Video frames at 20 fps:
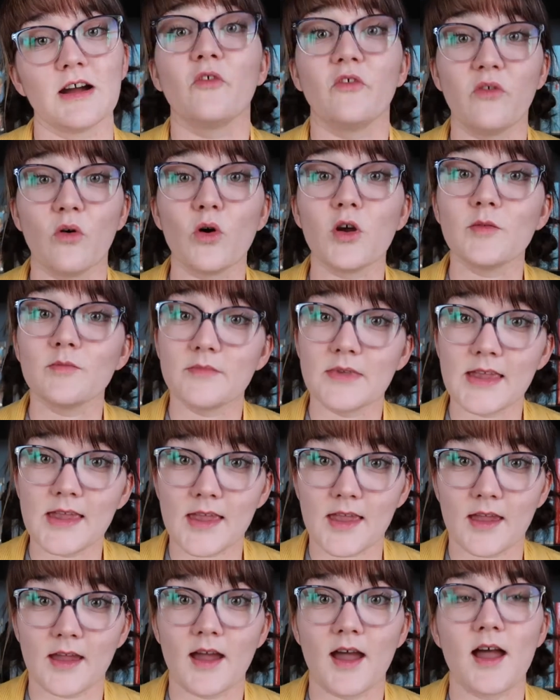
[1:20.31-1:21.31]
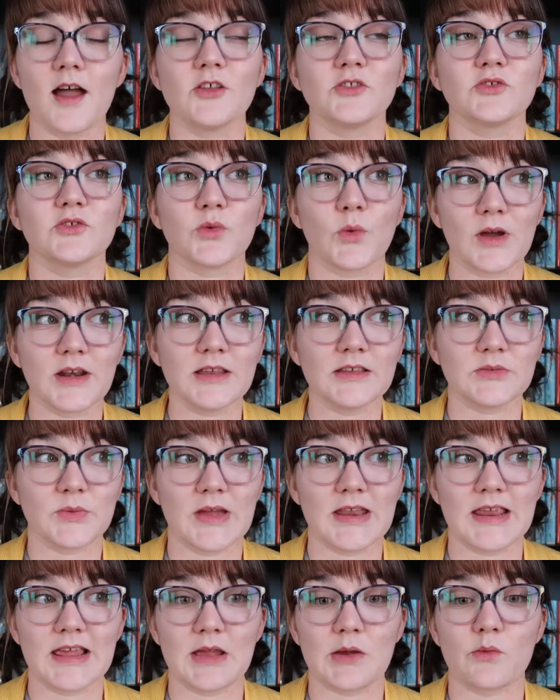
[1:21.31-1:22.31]
For me,
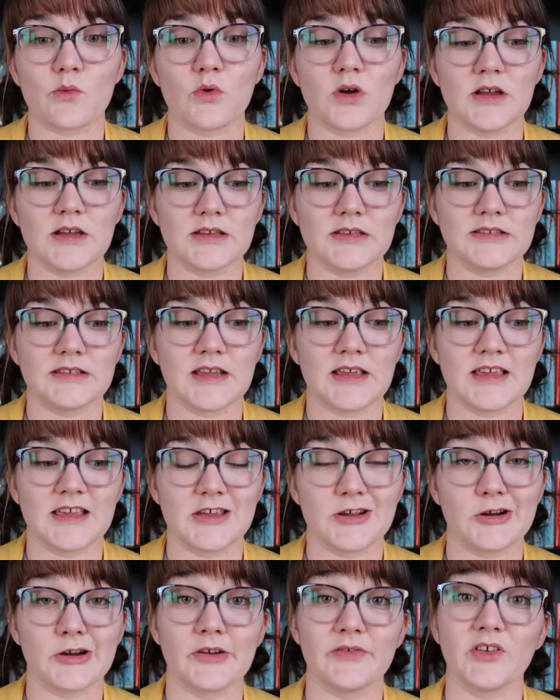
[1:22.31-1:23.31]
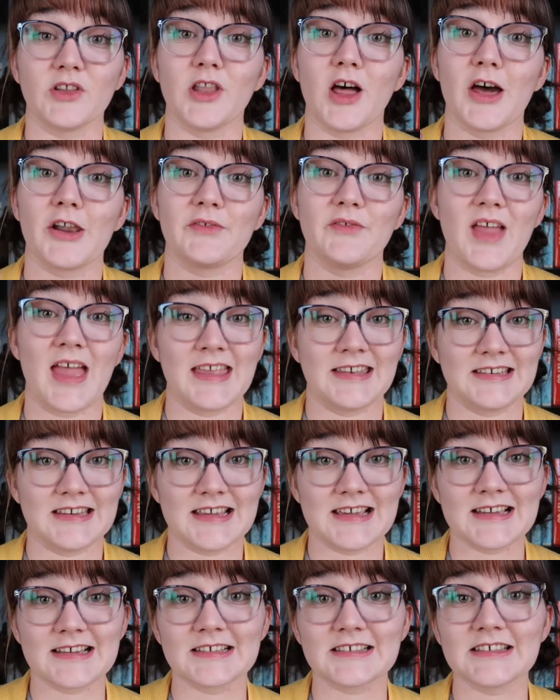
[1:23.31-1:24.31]
2020 was a year of a lot of
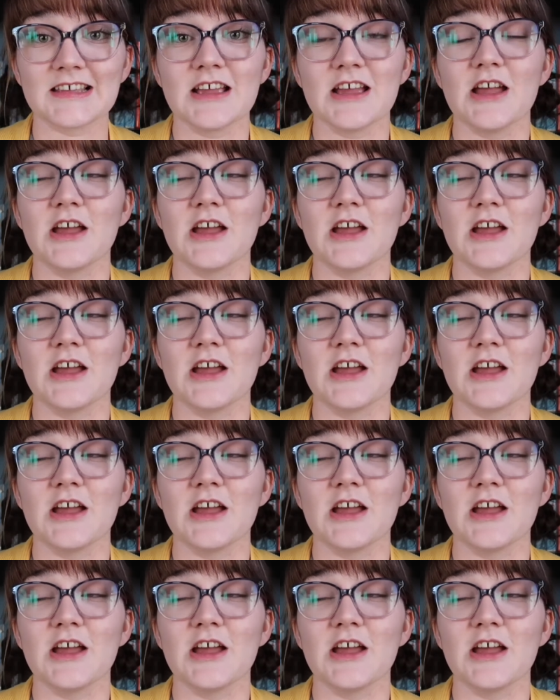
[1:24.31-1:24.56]
endings.